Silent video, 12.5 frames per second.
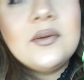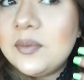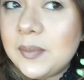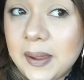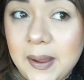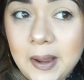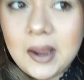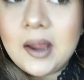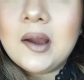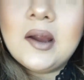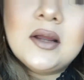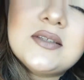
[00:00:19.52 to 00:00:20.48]
even my
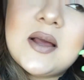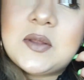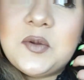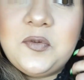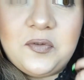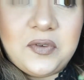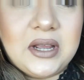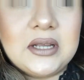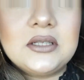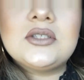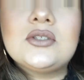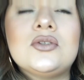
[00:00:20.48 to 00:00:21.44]
hair is acting
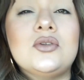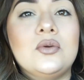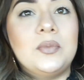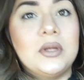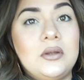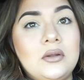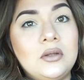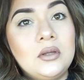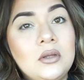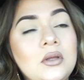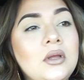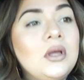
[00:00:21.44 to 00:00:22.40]
fucking stupid.
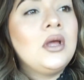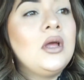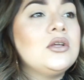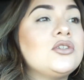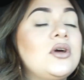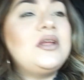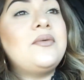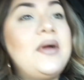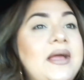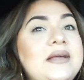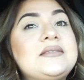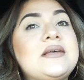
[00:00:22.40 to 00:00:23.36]
So
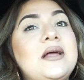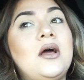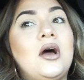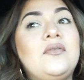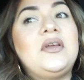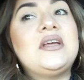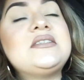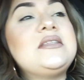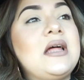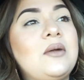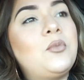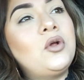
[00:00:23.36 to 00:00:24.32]
anyways, kind of obvious
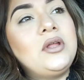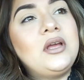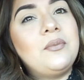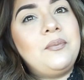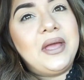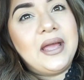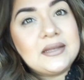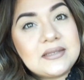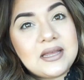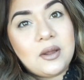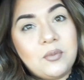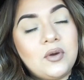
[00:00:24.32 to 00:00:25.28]
that I'm holding a big ass
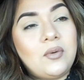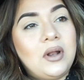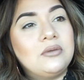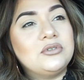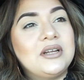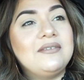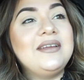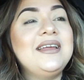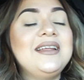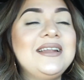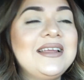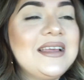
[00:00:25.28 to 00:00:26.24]
camera while I'm driving.